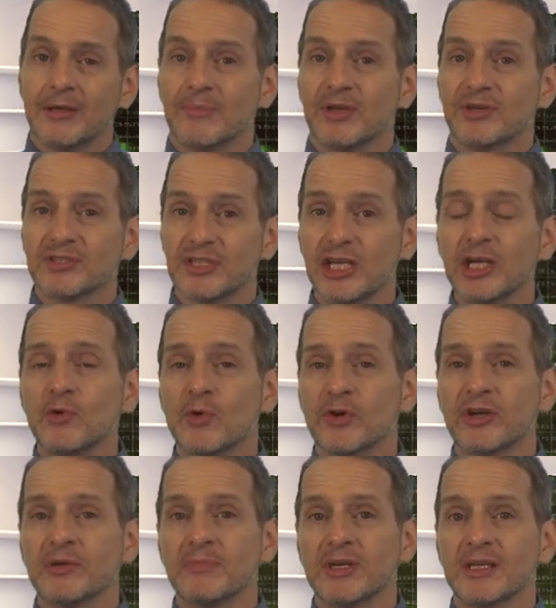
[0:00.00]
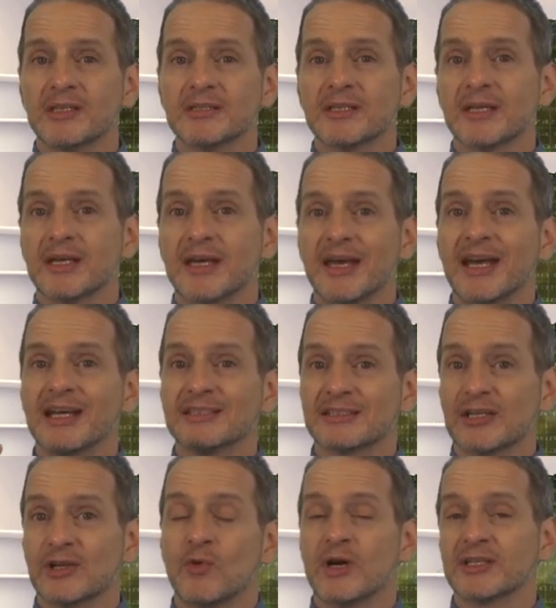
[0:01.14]
because inquiry means ask
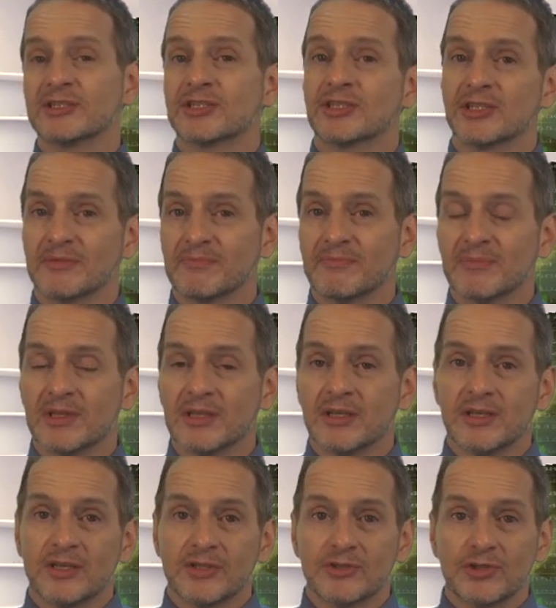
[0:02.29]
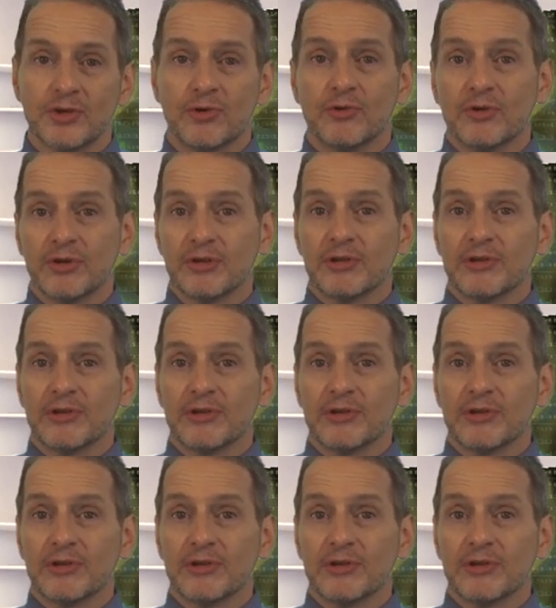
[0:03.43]
a question. So